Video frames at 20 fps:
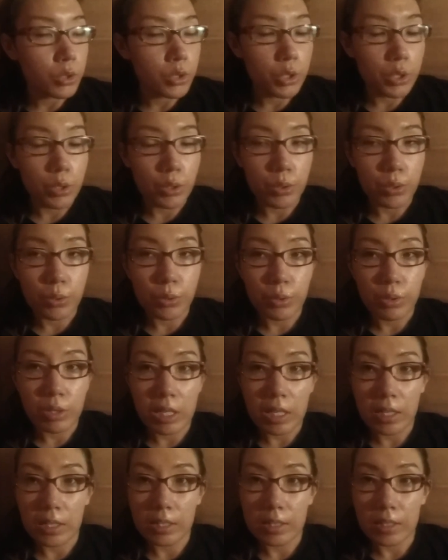
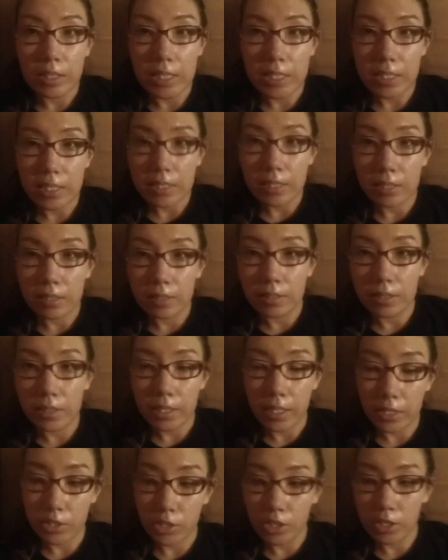two LISS
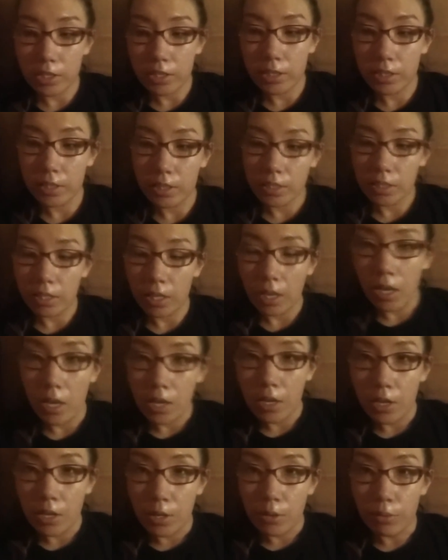sessions,
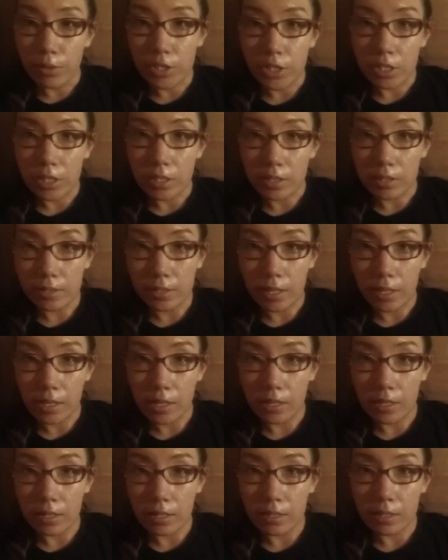which is
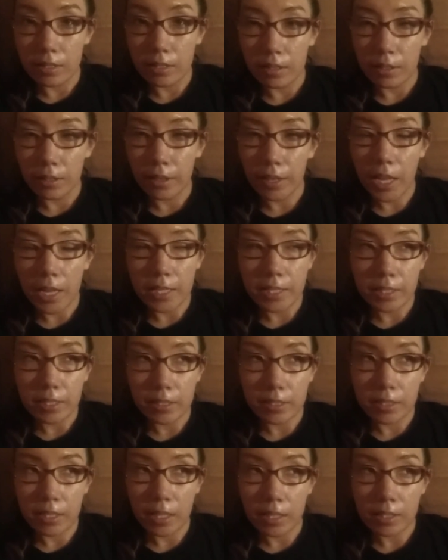uh, light
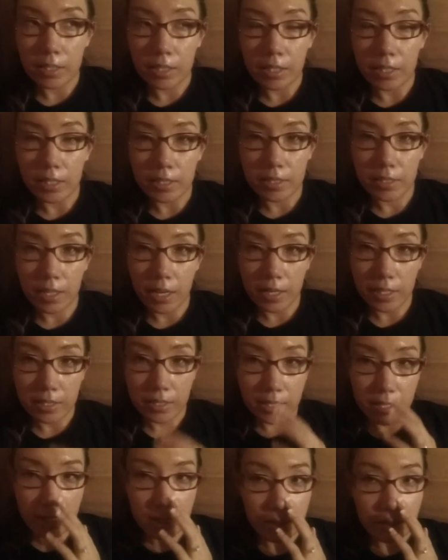intensity steady
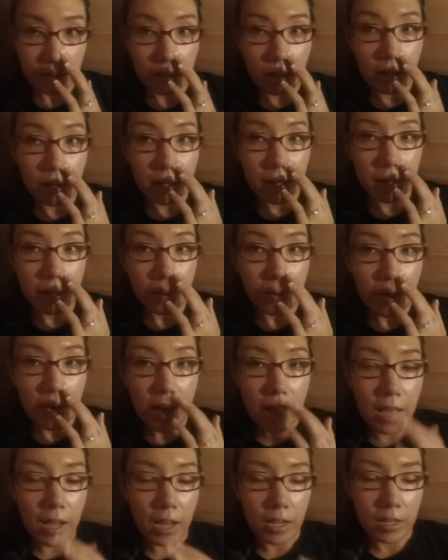state cardio.
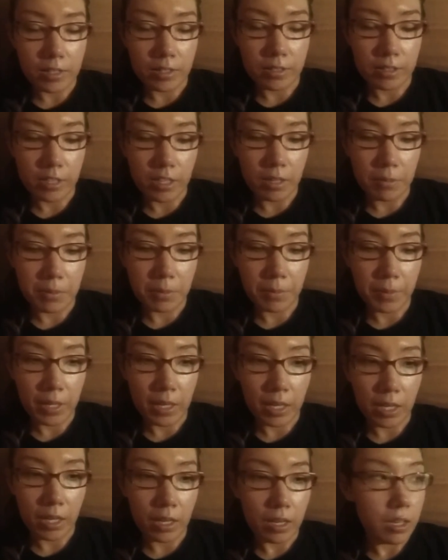I just keep
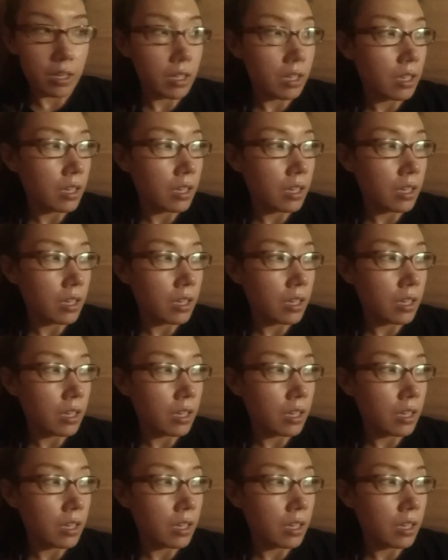my